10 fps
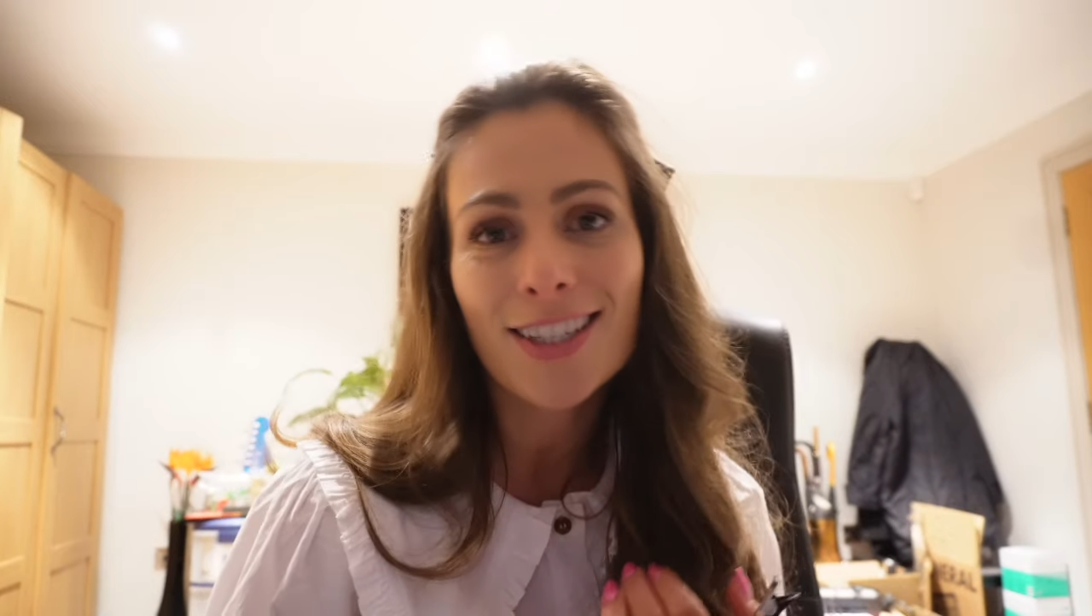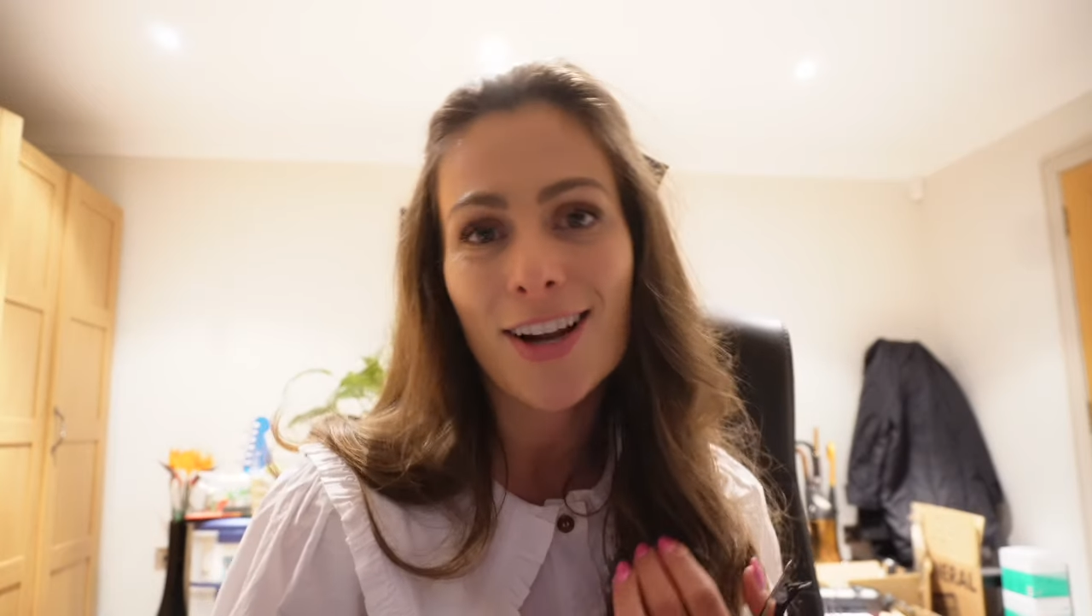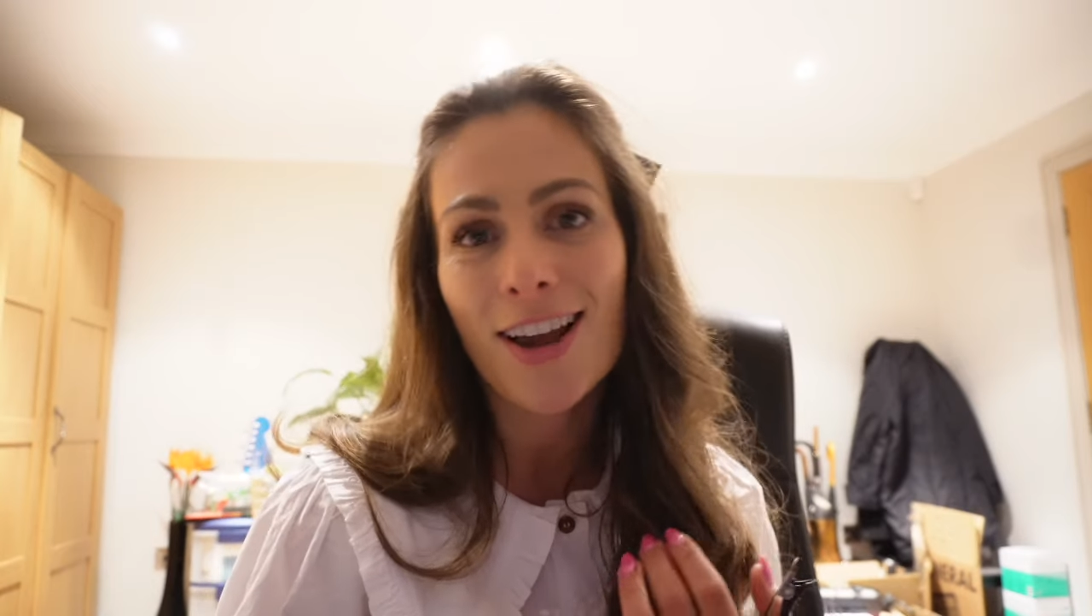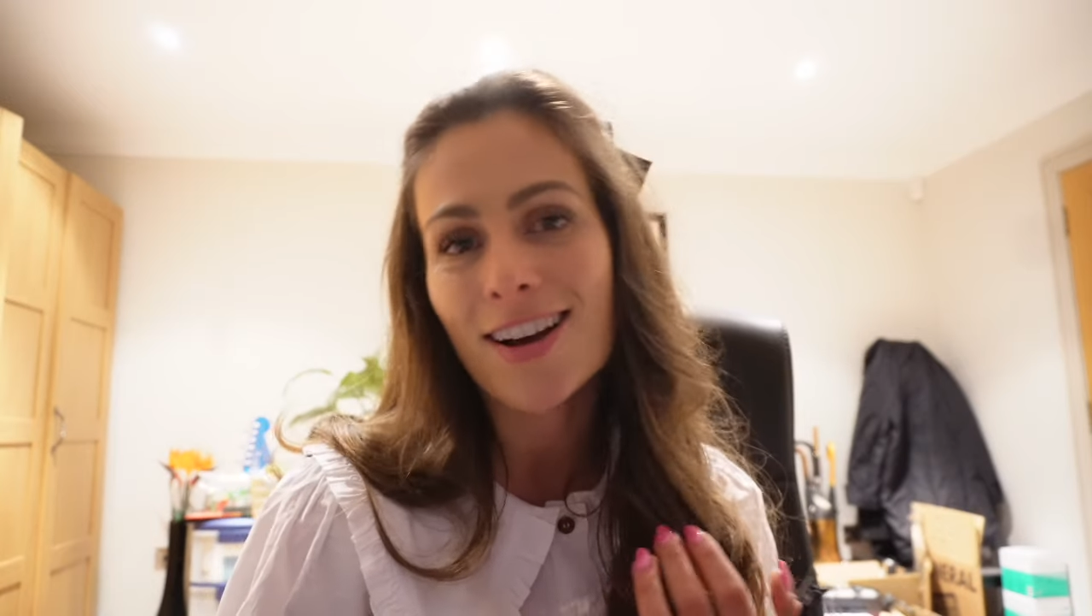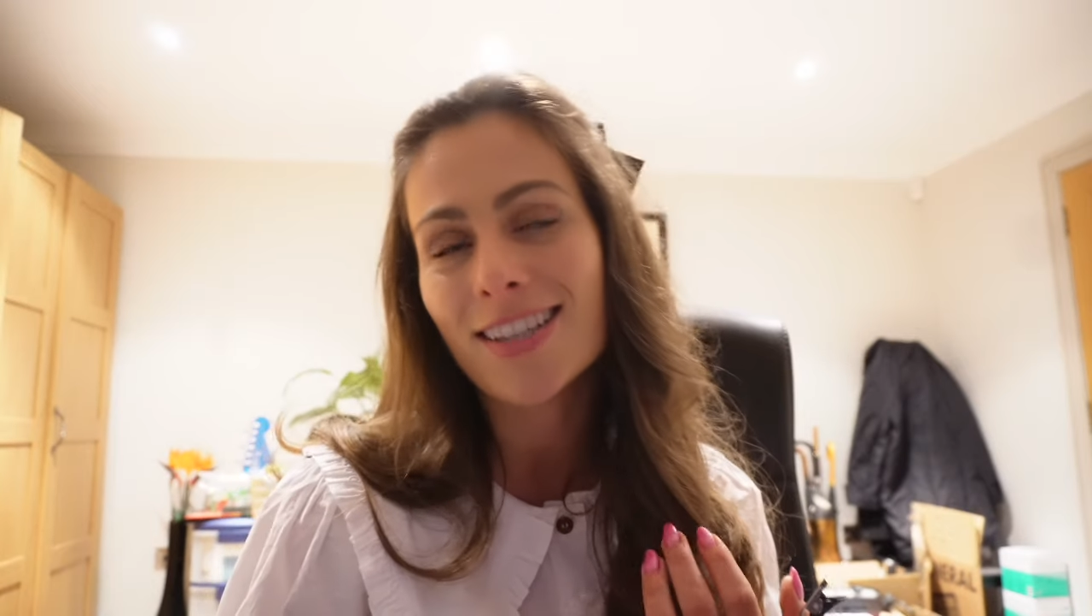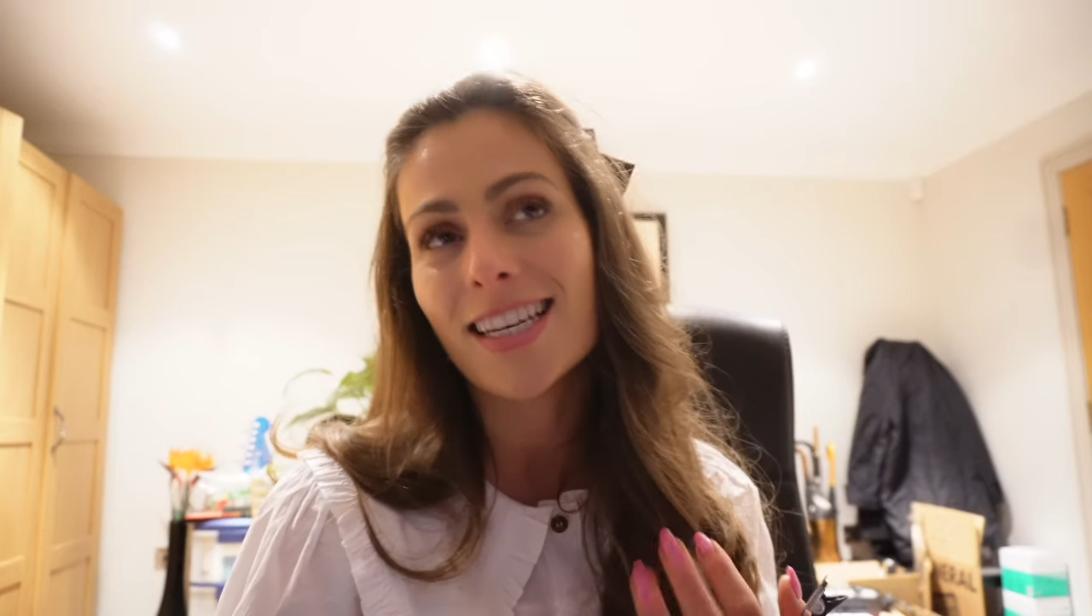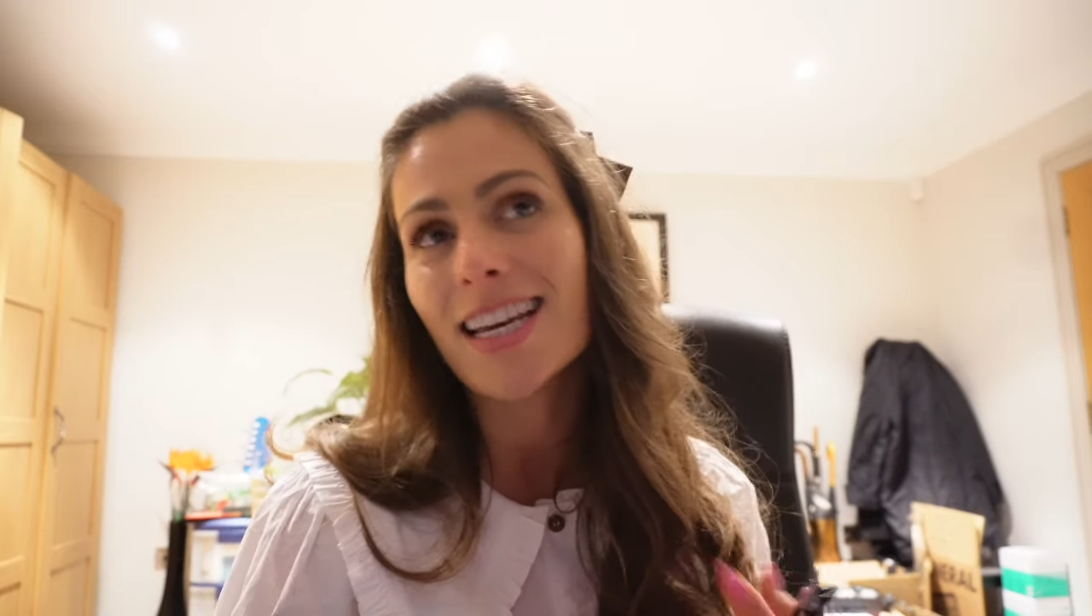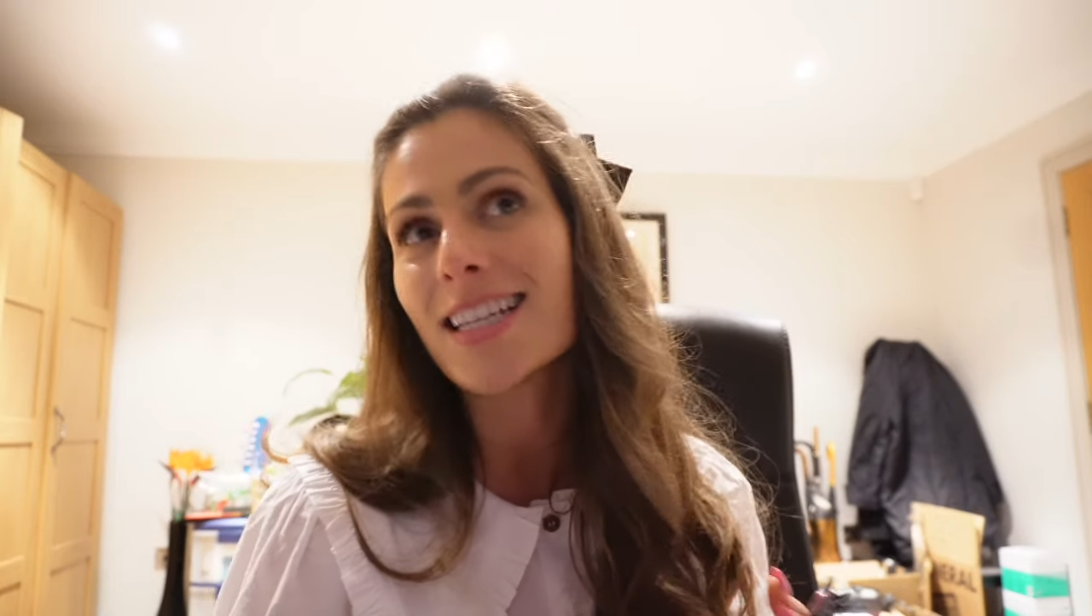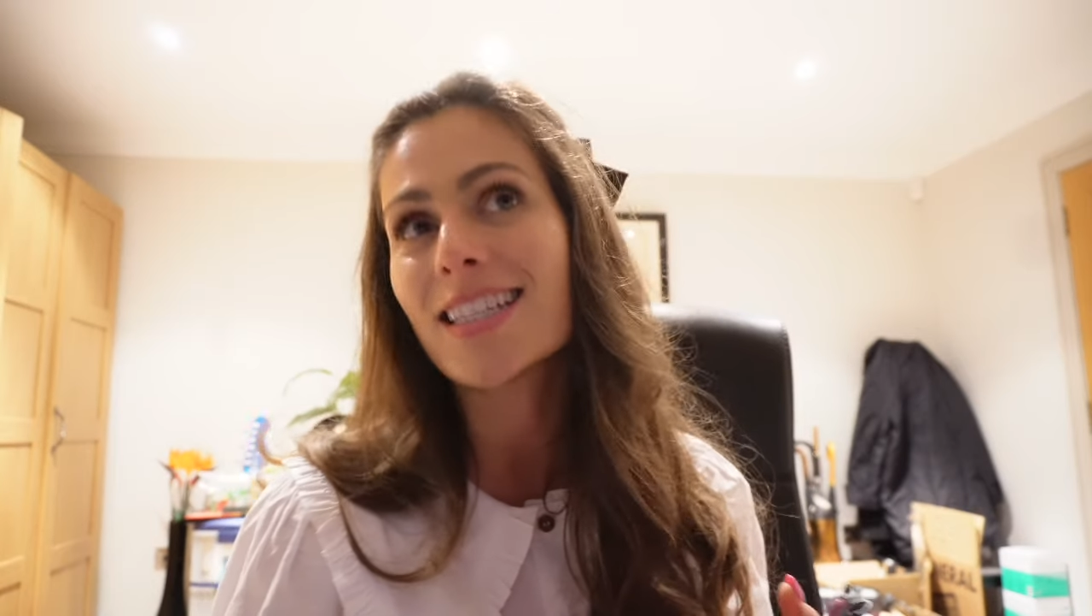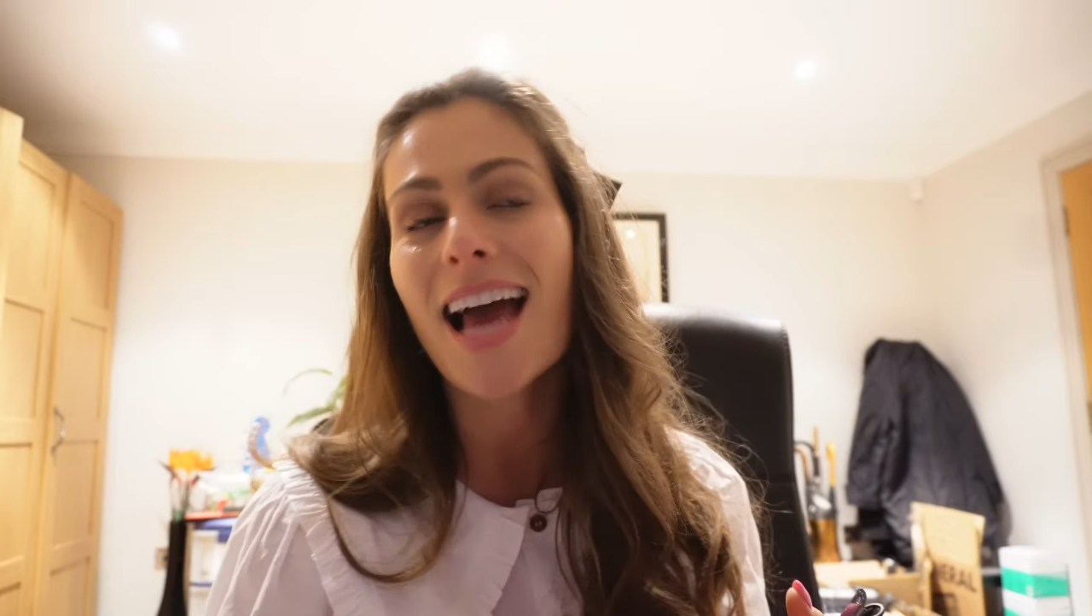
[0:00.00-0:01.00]

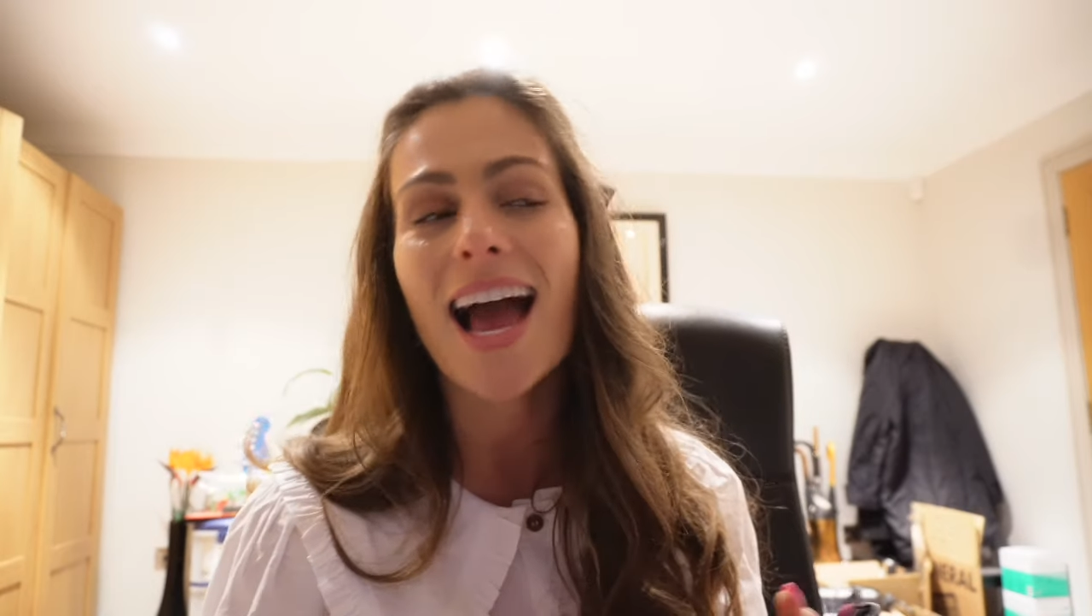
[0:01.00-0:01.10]
classes